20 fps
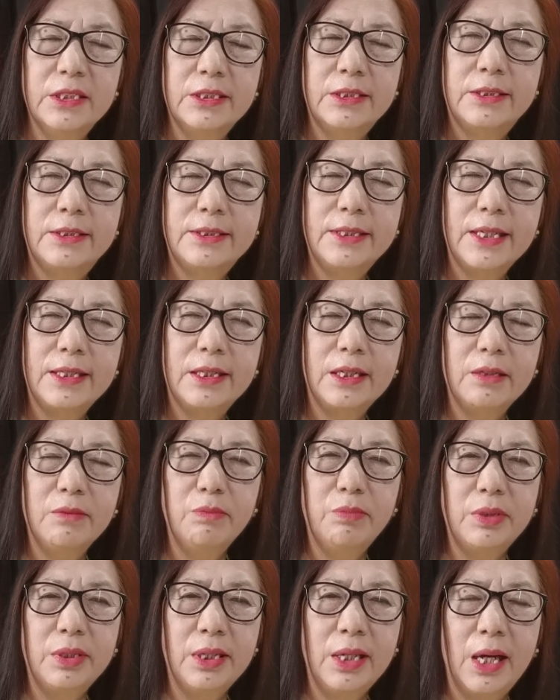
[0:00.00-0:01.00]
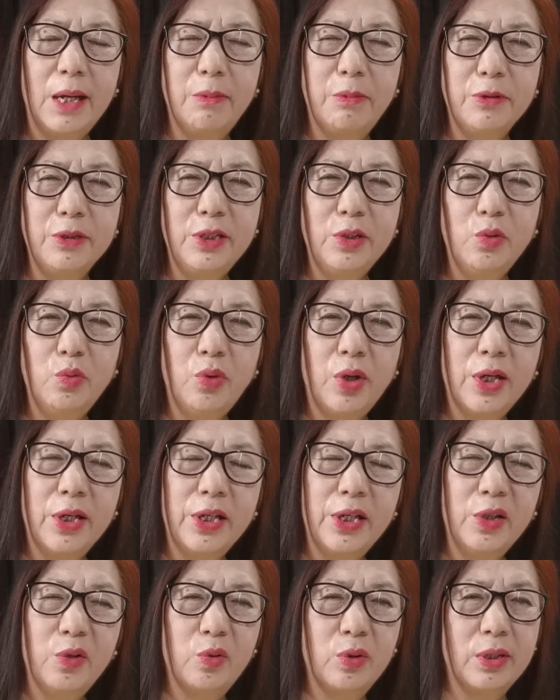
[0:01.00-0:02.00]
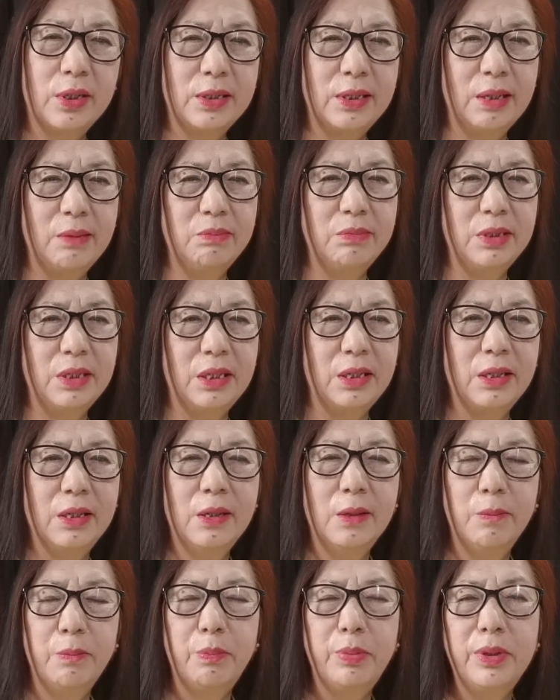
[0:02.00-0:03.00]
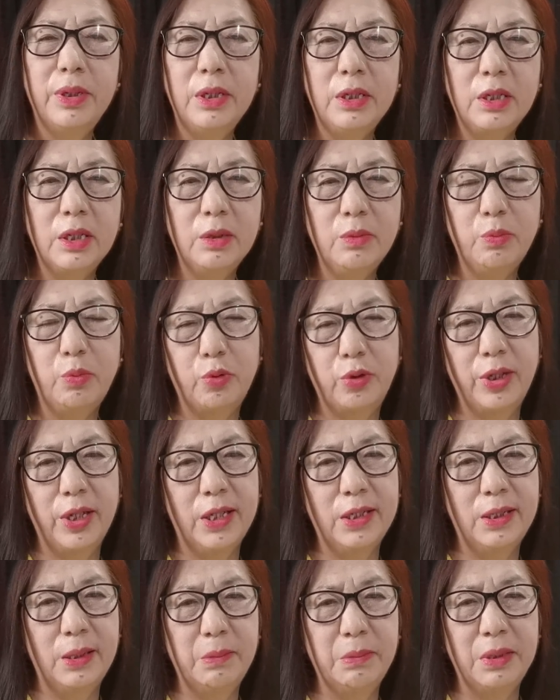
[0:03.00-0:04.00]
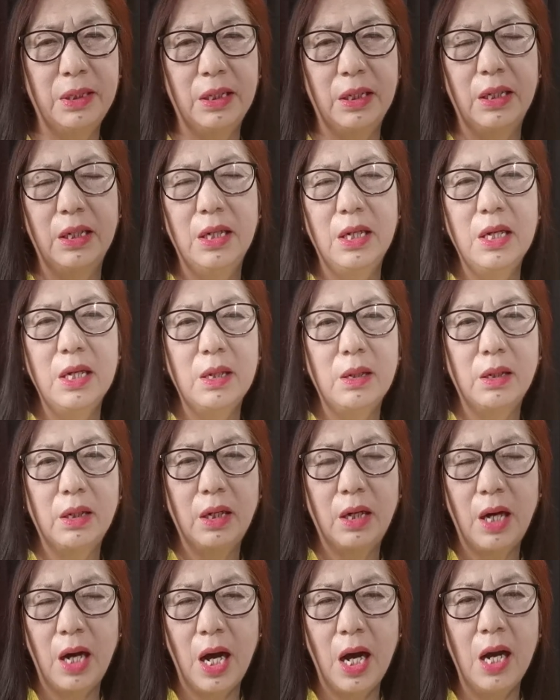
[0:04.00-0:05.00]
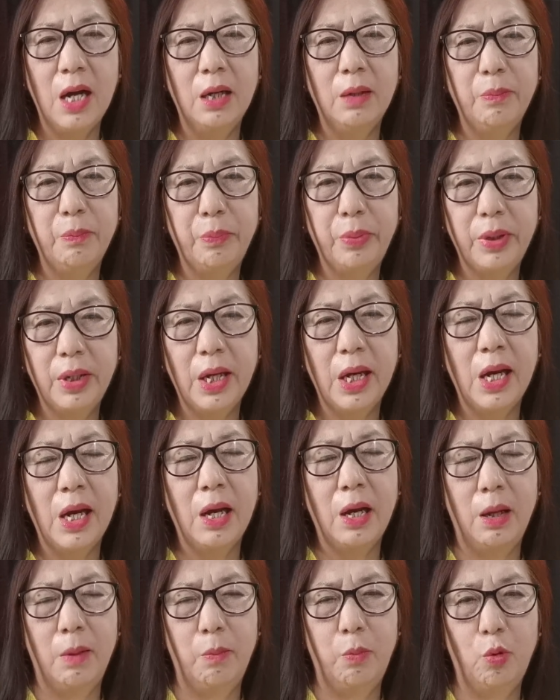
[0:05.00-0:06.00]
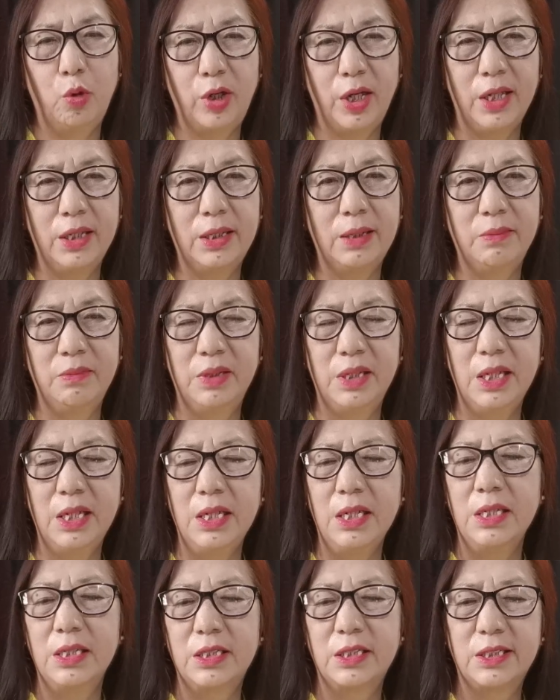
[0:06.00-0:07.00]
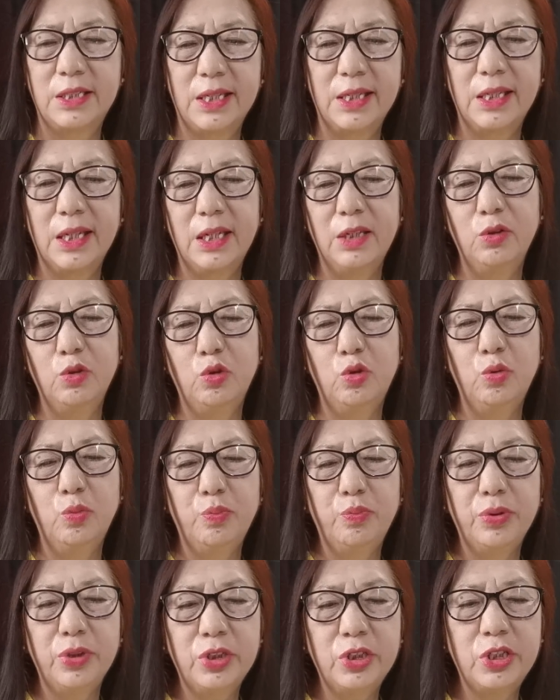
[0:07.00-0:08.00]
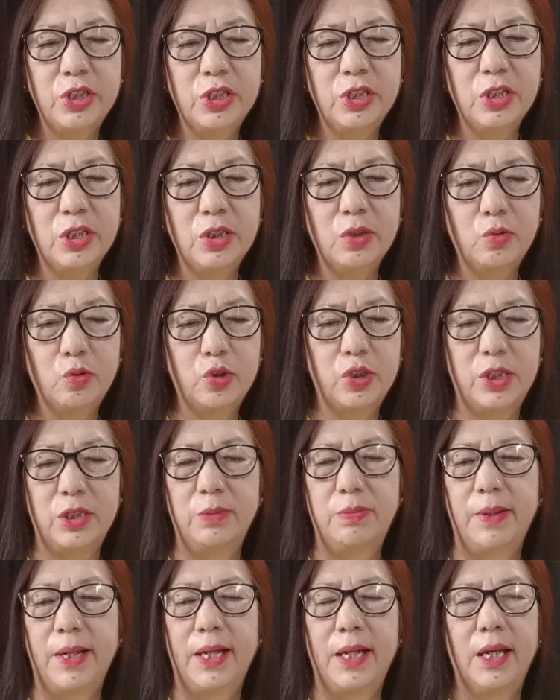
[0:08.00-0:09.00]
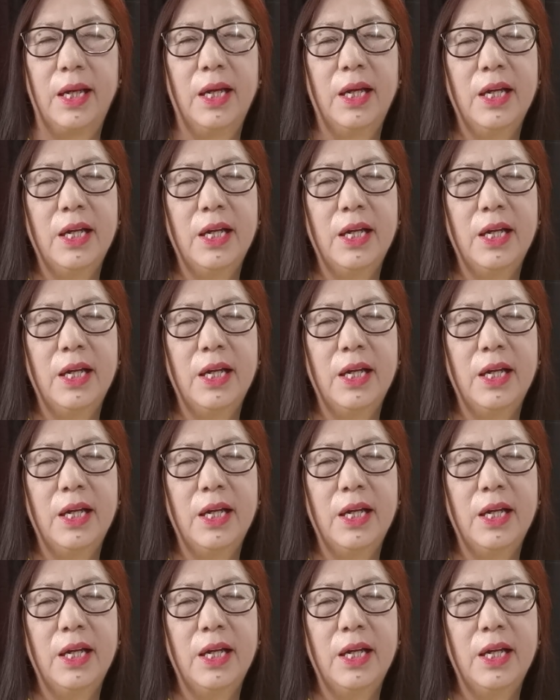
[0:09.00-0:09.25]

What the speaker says: Satan bara apuni worry kwa time de burden bukhya time de Kang pia bukhya time de Satan do bishi kushibai